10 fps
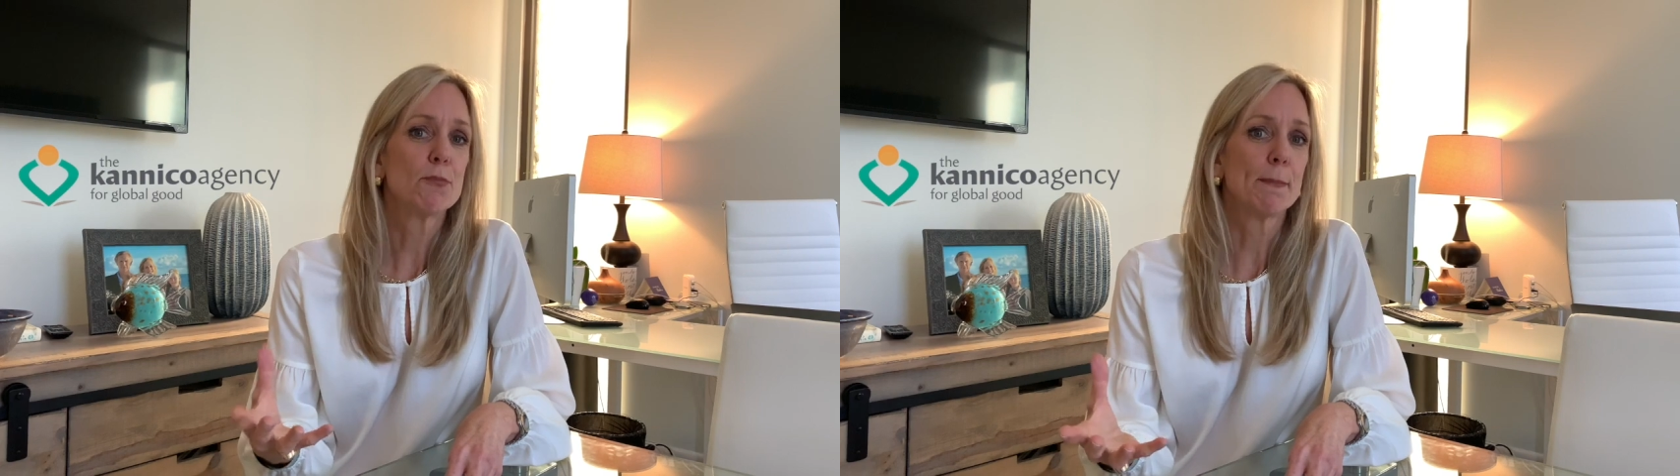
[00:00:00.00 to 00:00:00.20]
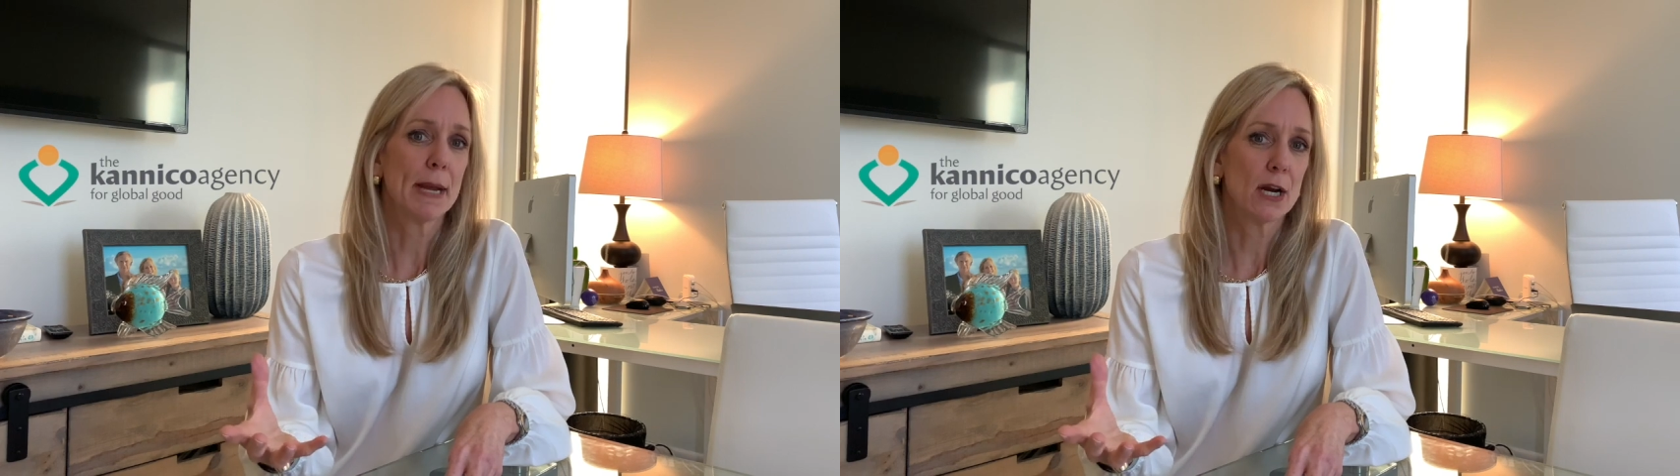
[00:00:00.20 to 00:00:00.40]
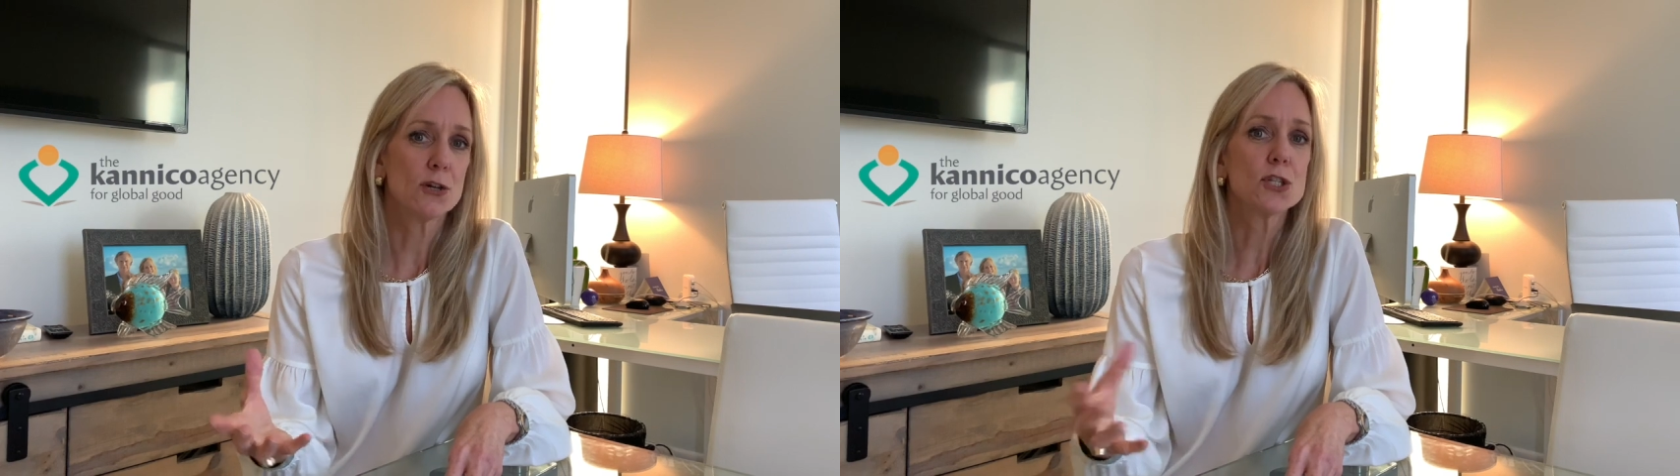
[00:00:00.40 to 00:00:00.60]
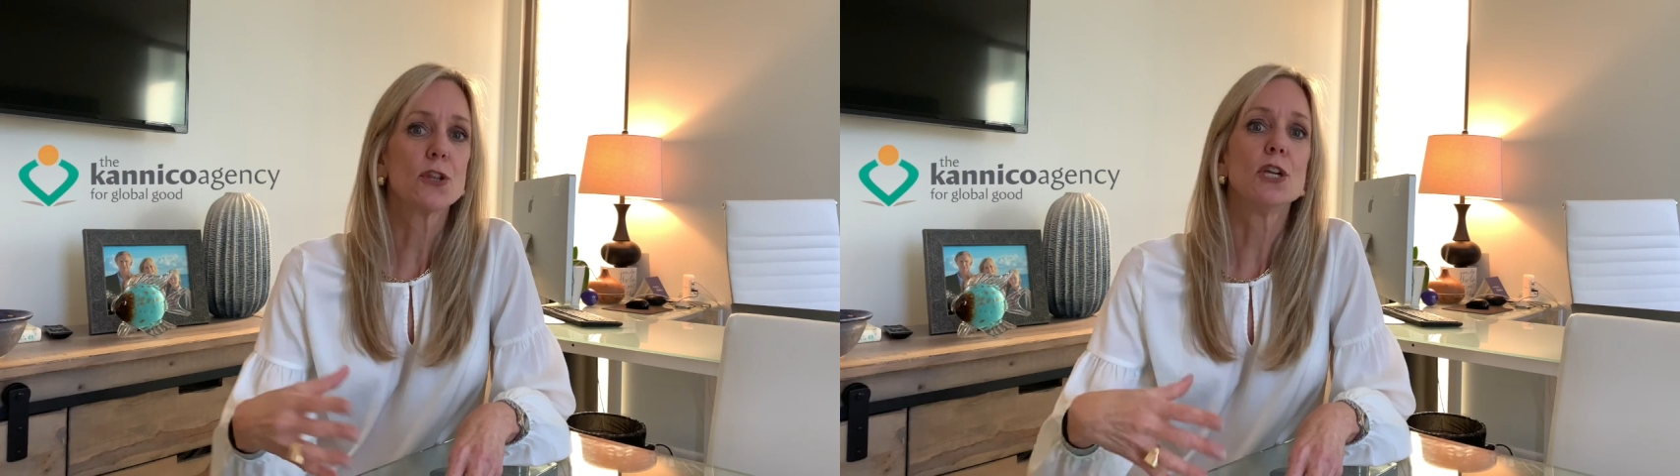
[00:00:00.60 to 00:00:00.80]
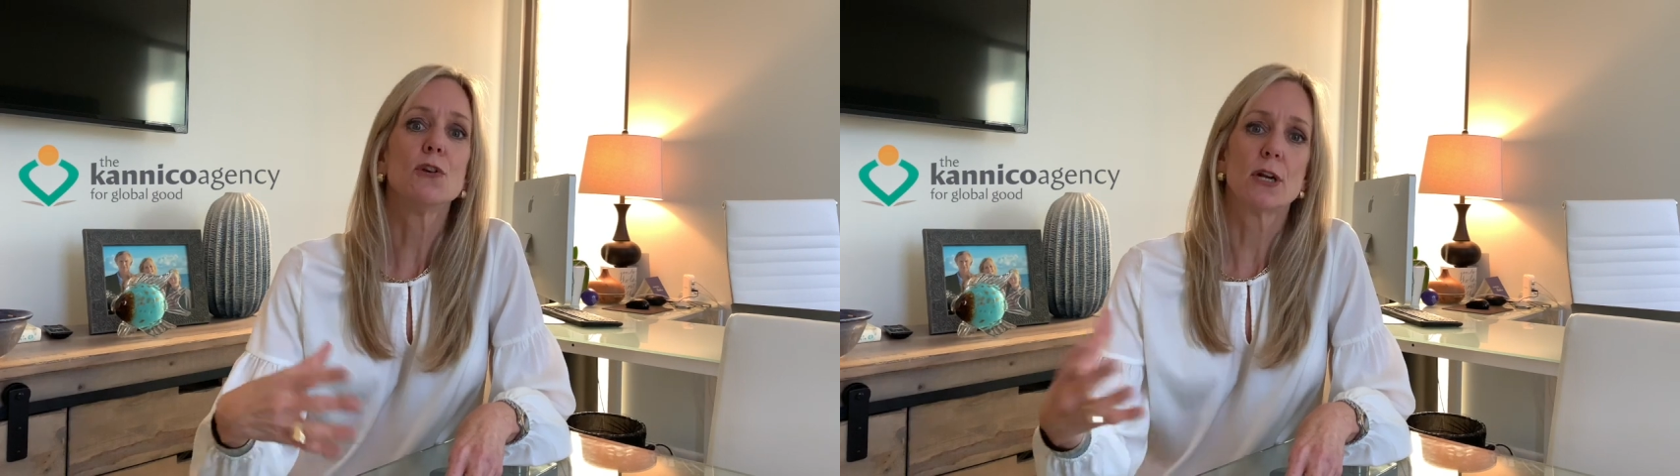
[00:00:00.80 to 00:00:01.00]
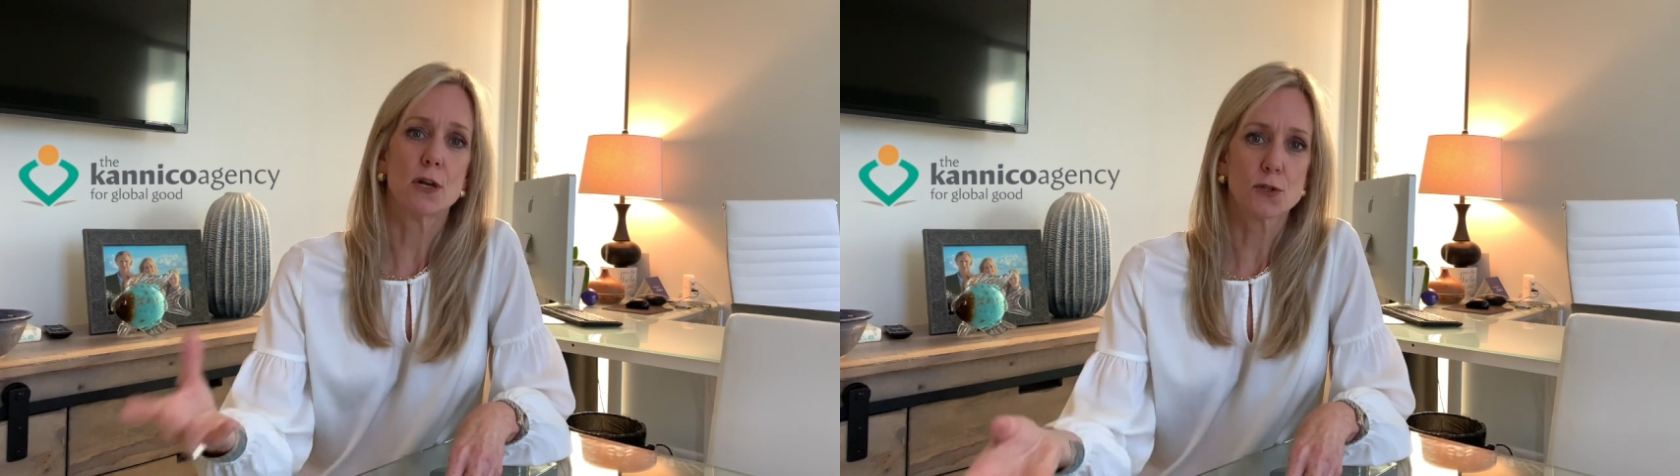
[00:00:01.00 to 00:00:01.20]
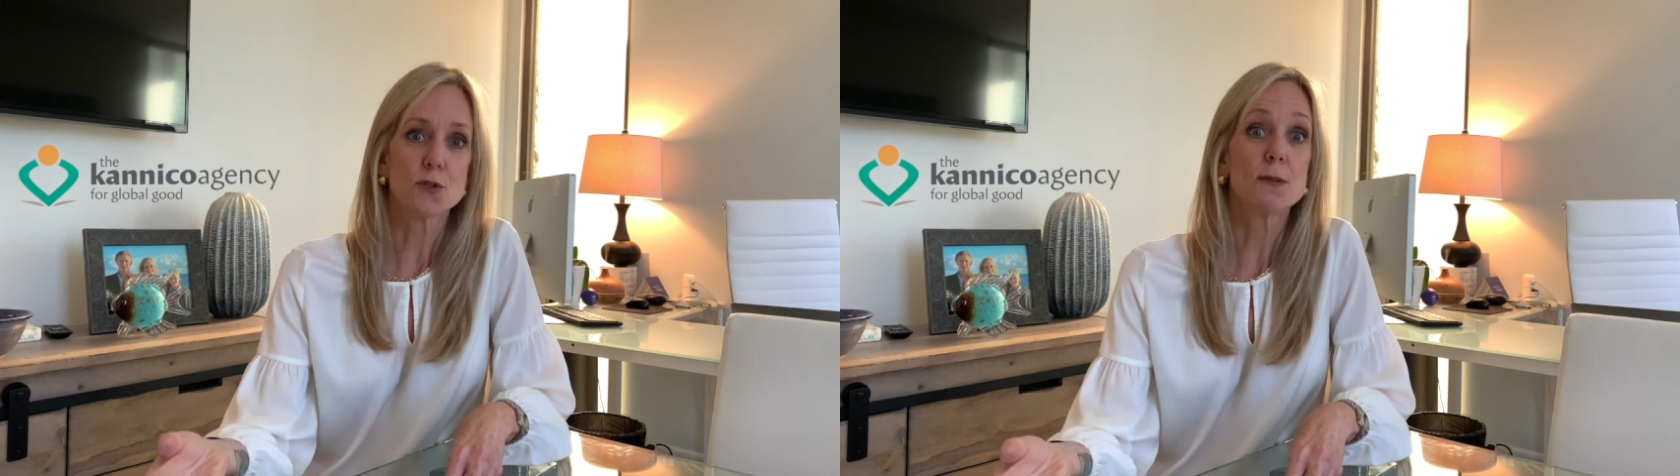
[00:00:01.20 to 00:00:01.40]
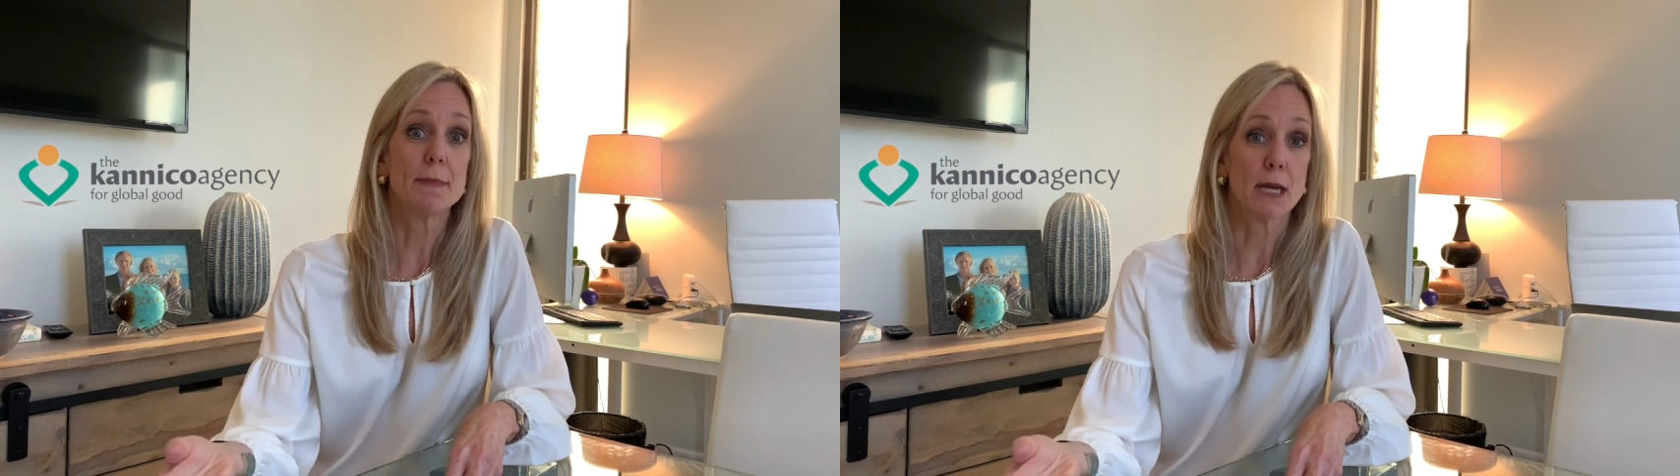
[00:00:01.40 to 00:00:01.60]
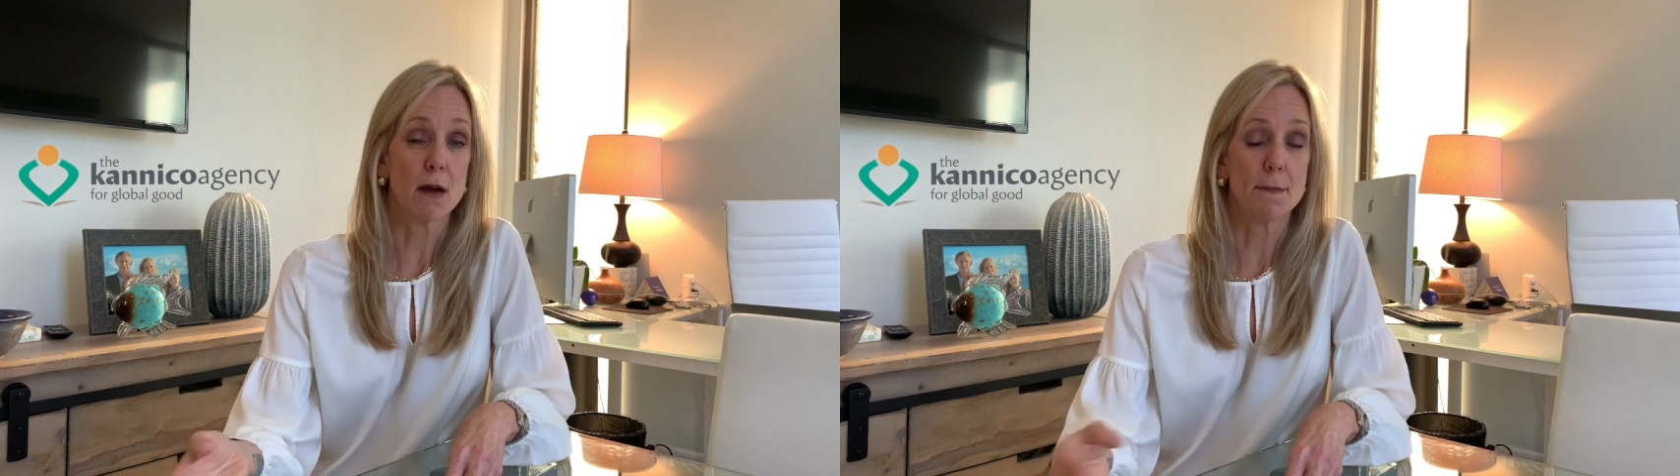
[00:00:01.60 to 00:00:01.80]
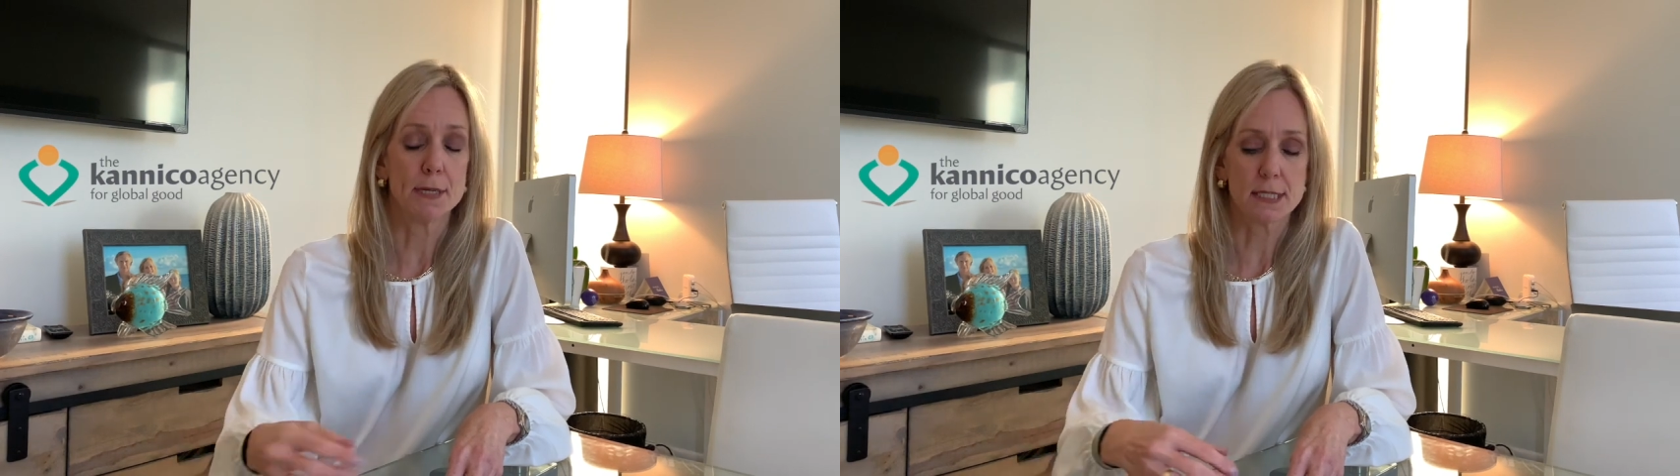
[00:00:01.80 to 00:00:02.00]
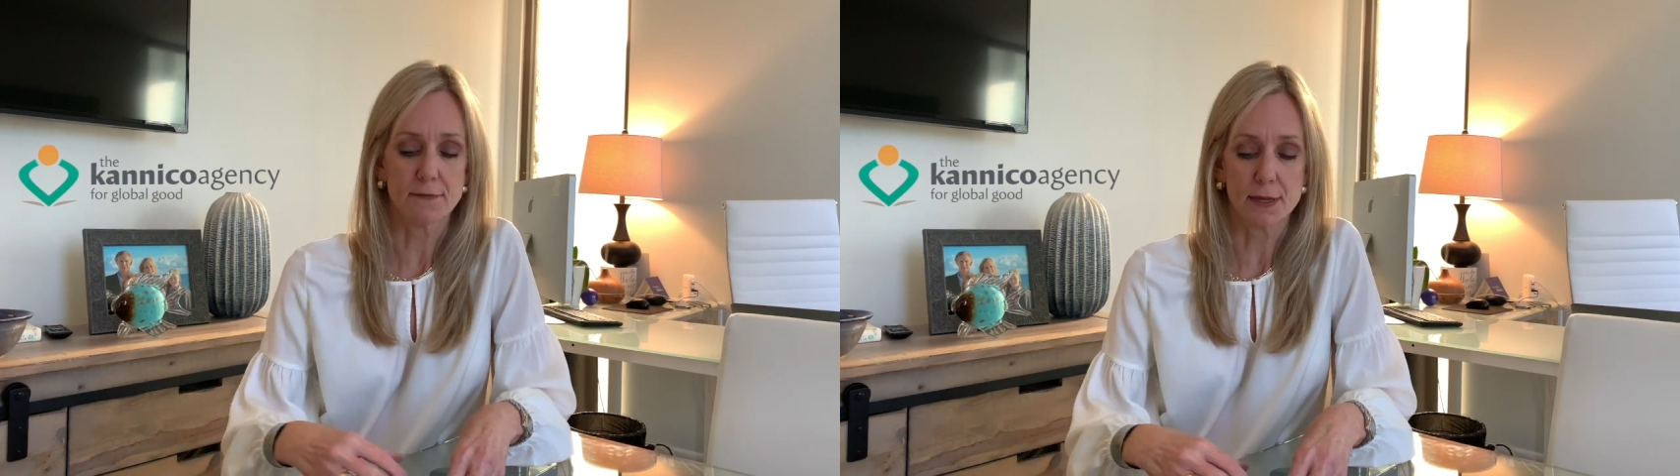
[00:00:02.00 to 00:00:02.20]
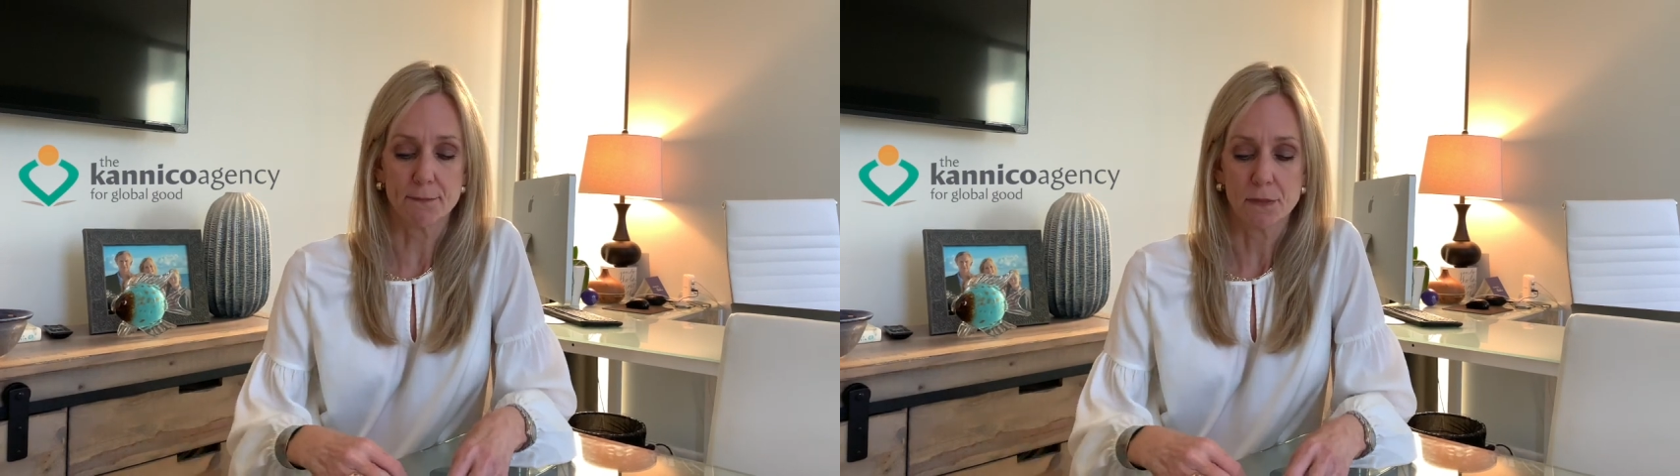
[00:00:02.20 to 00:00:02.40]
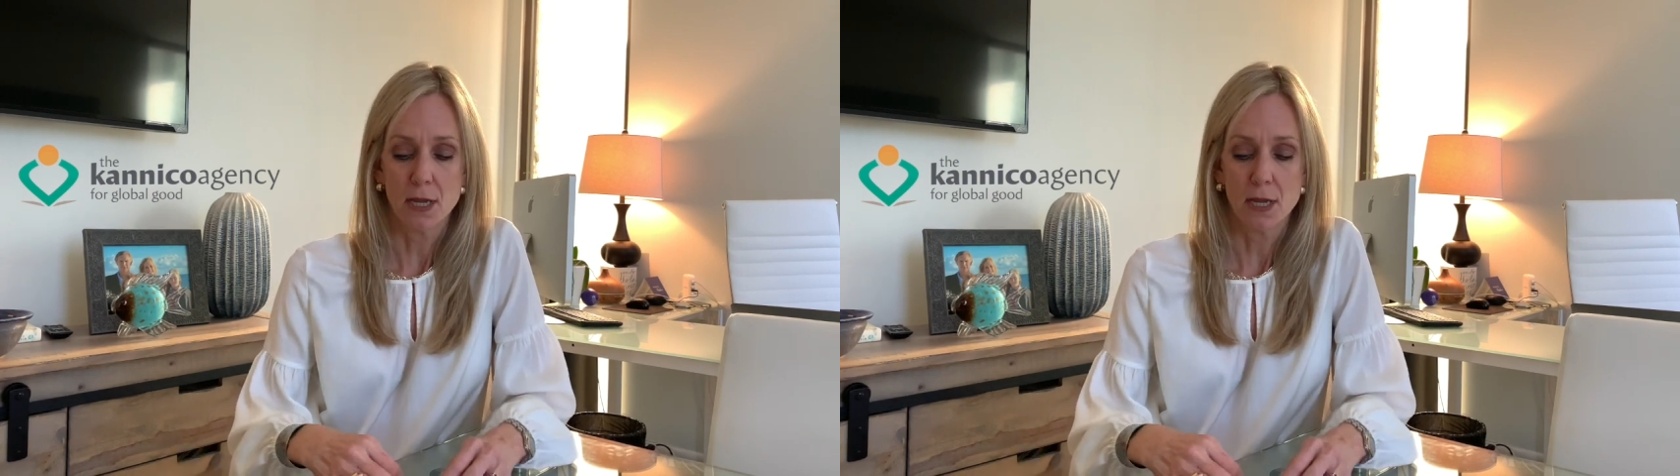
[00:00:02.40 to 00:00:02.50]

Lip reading: prepared so that you can also submit copies of them.